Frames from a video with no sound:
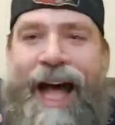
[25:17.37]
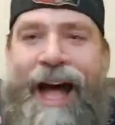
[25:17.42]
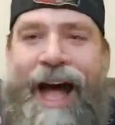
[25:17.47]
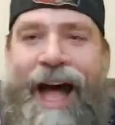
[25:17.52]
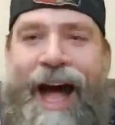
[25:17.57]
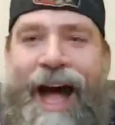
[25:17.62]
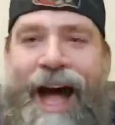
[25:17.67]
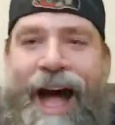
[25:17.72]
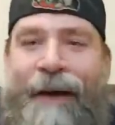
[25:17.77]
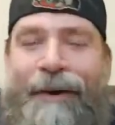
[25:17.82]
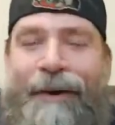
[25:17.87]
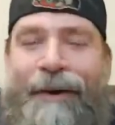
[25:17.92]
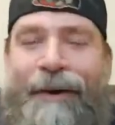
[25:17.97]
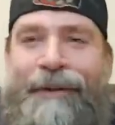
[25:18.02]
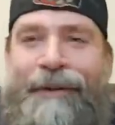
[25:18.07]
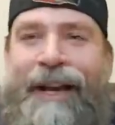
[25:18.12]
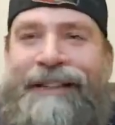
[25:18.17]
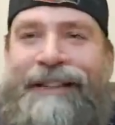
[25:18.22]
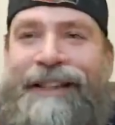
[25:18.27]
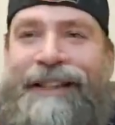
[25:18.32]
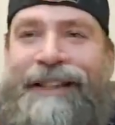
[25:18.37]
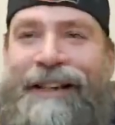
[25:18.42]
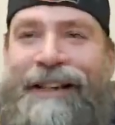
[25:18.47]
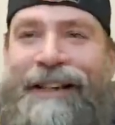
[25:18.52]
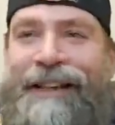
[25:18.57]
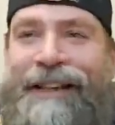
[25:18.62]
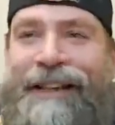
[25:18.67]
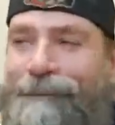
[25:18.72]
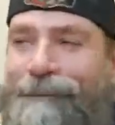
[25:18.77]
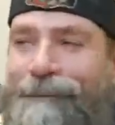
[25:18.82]
I don't know if you guys can hear
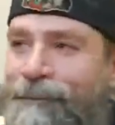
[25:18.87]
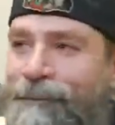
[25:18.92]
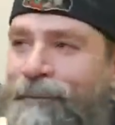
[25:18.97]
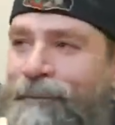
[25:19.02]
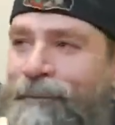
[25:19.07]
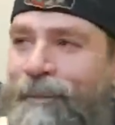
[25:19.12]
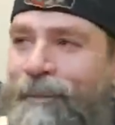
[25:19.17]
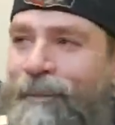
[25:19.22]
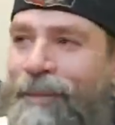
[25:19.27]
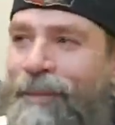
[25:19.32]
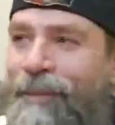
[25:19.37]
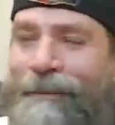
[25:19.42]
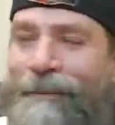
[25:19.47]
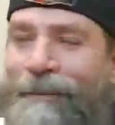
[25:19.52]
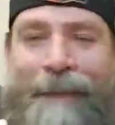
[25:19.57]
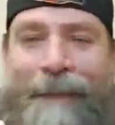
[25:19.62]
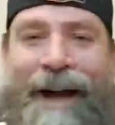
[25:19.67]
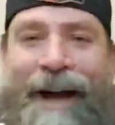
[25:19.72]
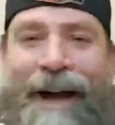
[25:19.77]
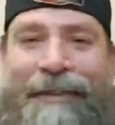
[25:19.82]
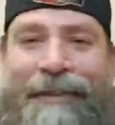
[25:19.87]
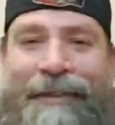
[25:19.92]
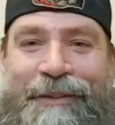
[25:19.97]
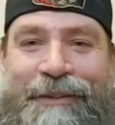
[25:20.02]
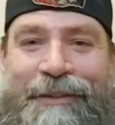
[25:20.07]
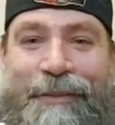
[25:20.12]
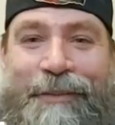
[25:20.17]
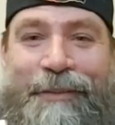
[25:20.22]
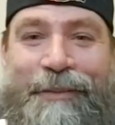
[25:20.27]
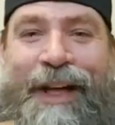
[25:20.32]
that. My mouth
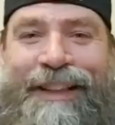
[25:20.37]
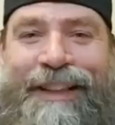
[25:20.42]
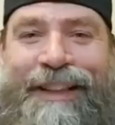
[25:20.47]
is